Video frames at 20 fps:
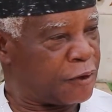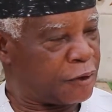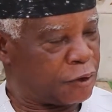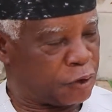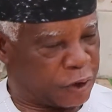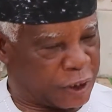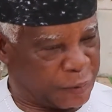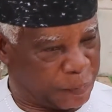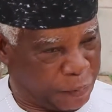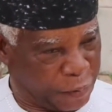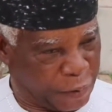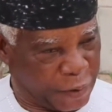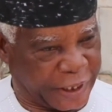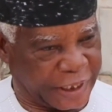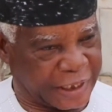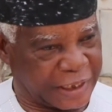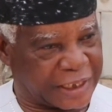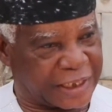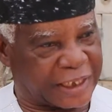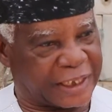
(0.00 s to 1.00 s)
to the
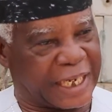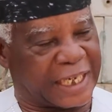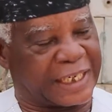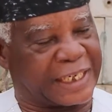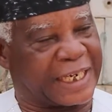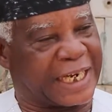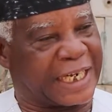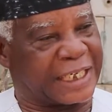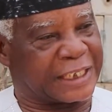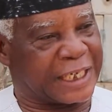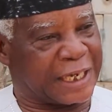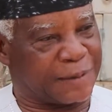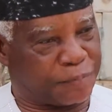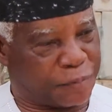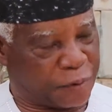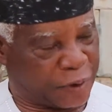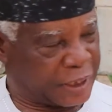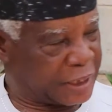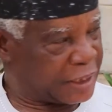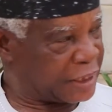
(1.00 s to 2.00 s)
point that the Nigeria
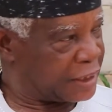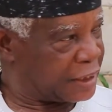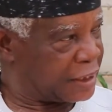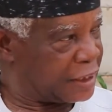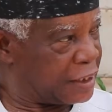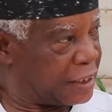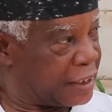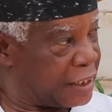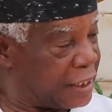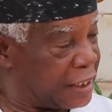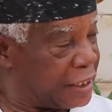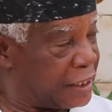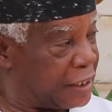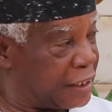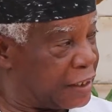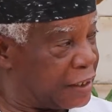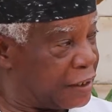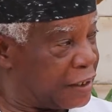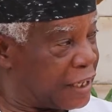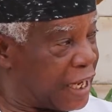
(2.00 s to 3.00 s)
police
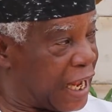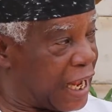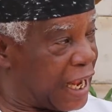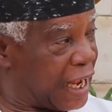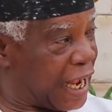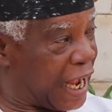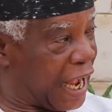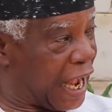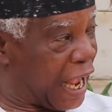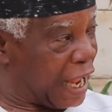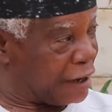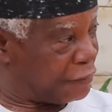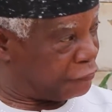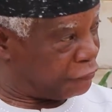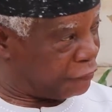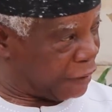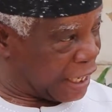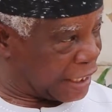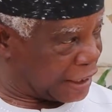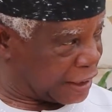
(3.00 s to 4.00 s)

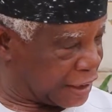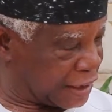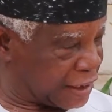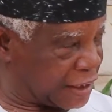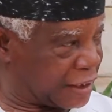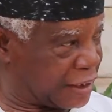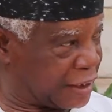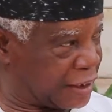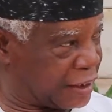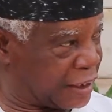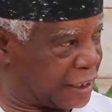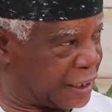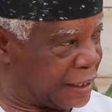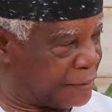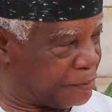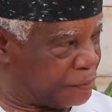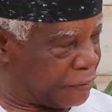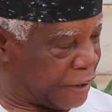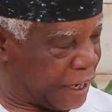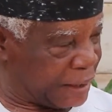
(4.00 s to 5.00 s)
advised the
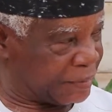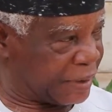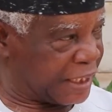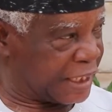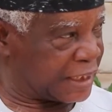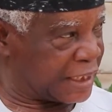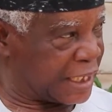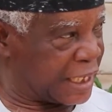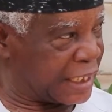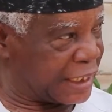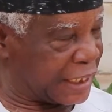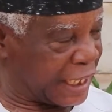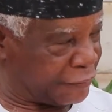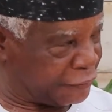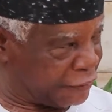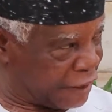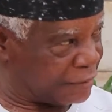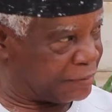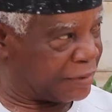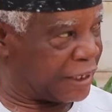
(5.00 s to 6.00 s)
then Prime Minister
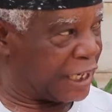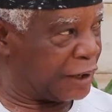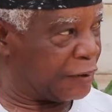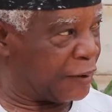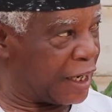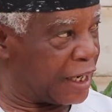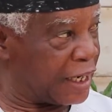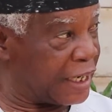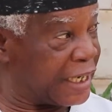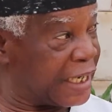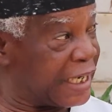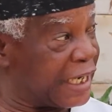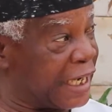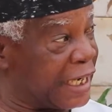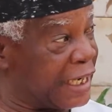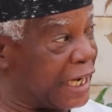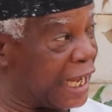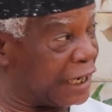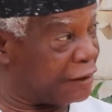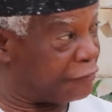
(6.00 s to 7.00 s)
Tafawa Balewa
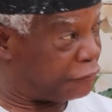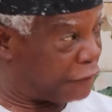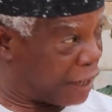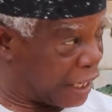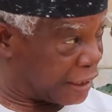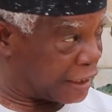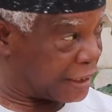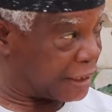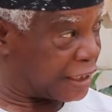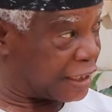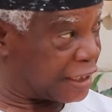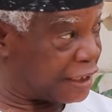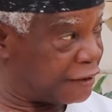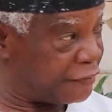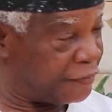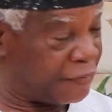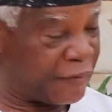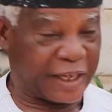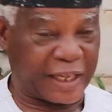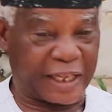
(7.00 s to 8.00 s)
in advance
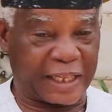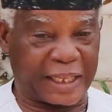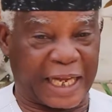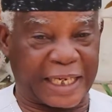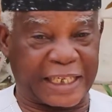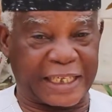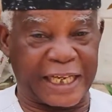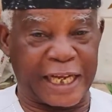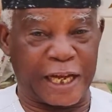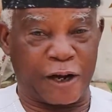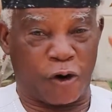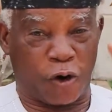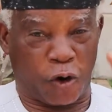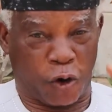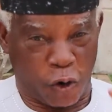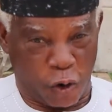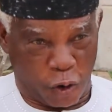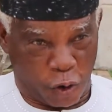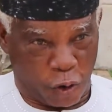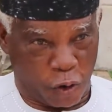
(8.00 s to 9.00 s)
that a
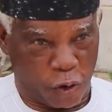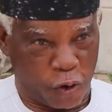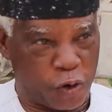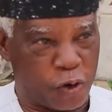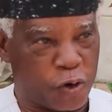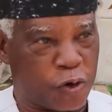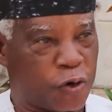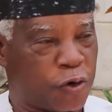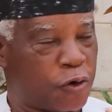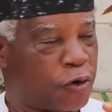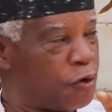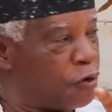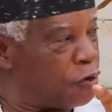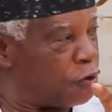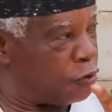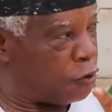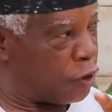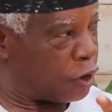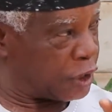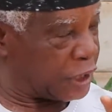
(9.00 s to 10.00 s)
coup
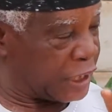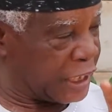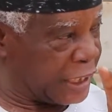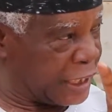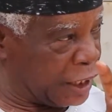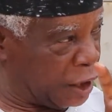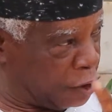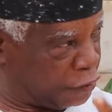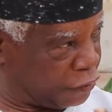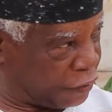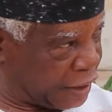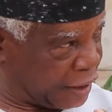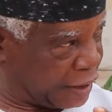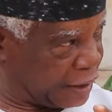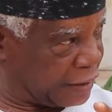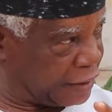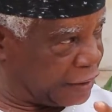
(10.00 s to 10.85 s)
was in the offing,